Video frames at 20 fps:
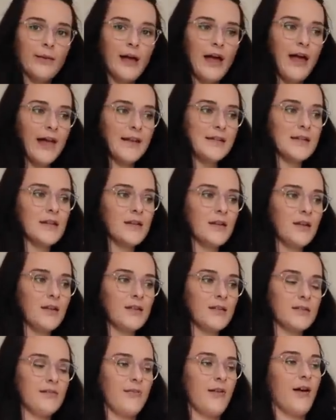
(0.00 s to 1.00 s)
the bed
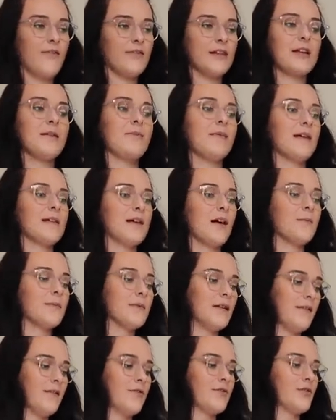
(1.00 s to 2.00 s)
so we don't have to keep like
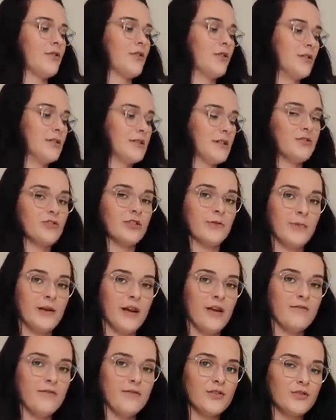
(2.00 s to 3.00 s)
opening the drawers and
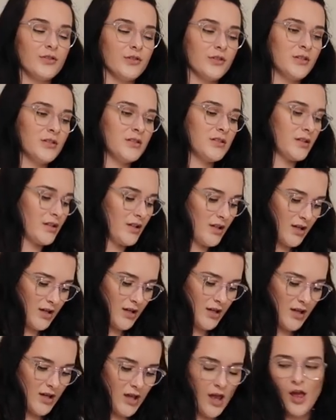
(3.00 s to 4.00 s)
tripping over the drawers,
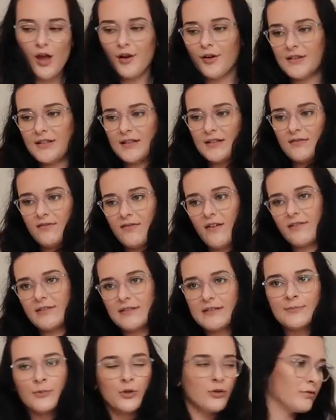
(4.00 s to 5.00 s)
because it's a
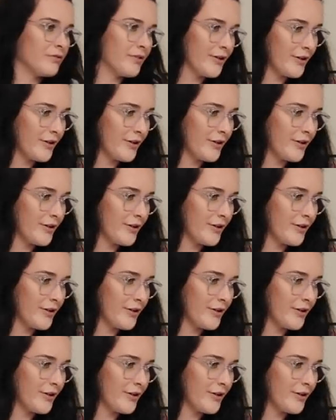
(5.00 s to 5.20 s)
very small